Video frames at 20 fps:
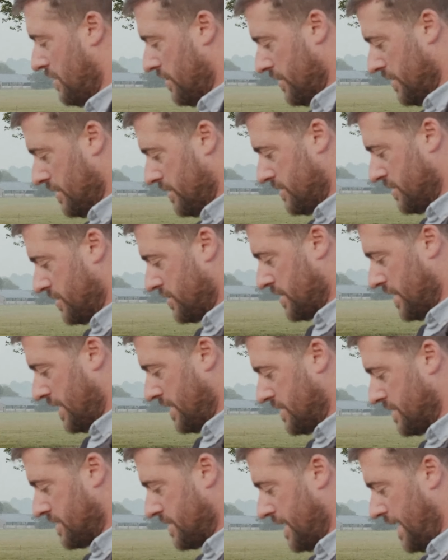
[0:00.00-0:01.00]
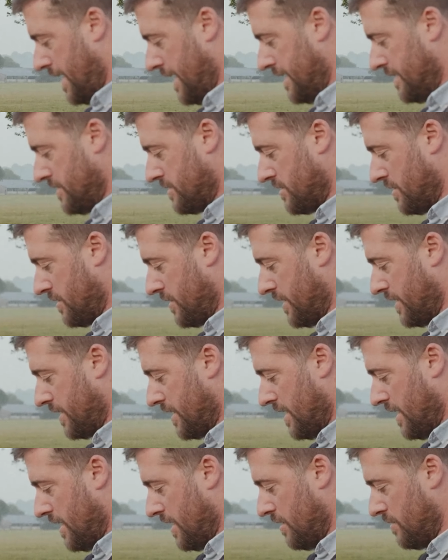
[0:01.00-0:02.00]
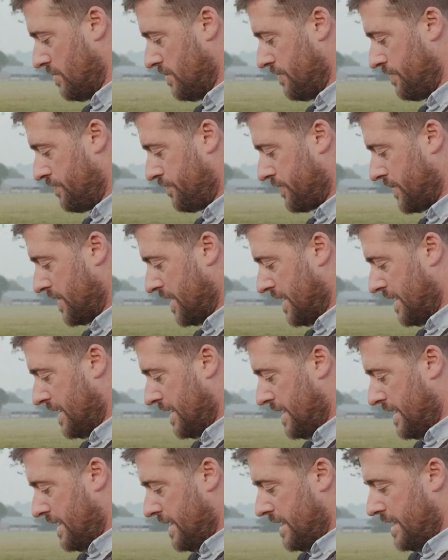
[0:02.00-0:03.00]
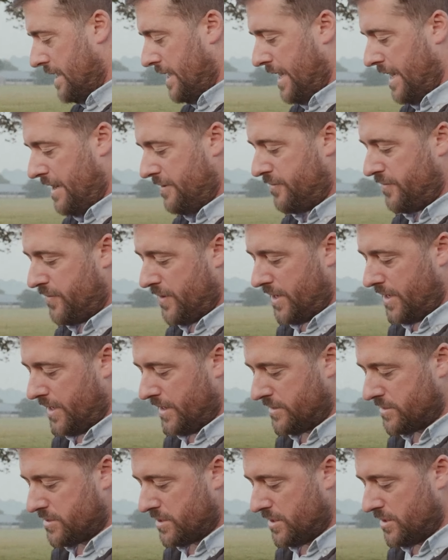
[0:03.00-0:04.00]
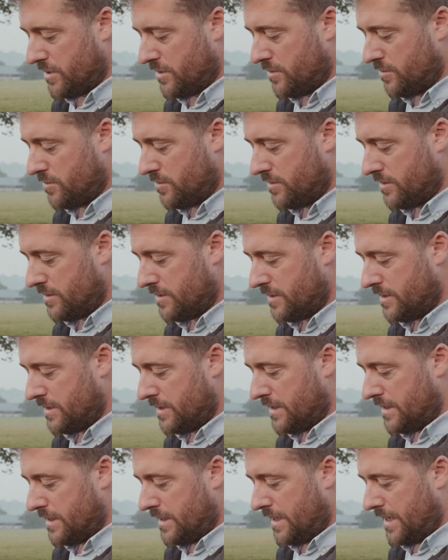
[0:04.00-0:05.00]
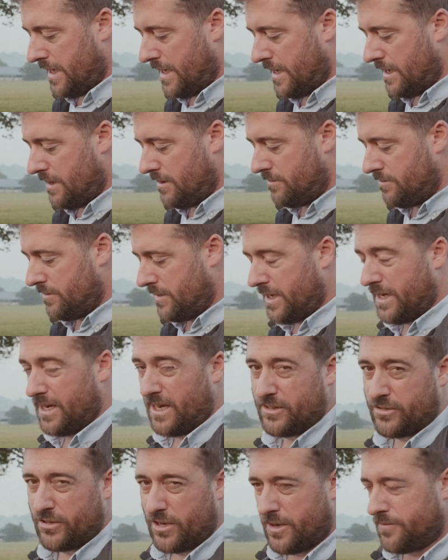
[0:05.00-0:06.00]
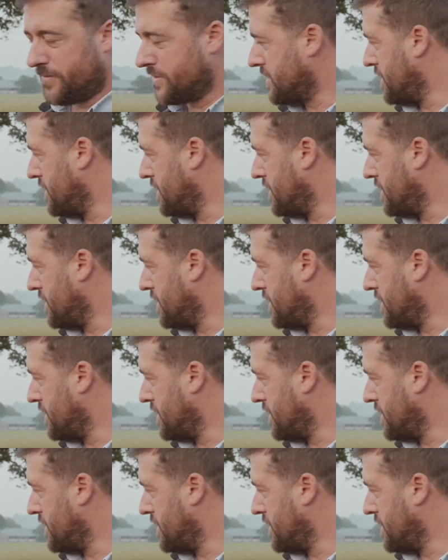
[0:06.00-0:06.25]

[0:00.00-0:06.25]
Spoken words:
on and just change the settings. So I'm going to go f32, and that's ½ a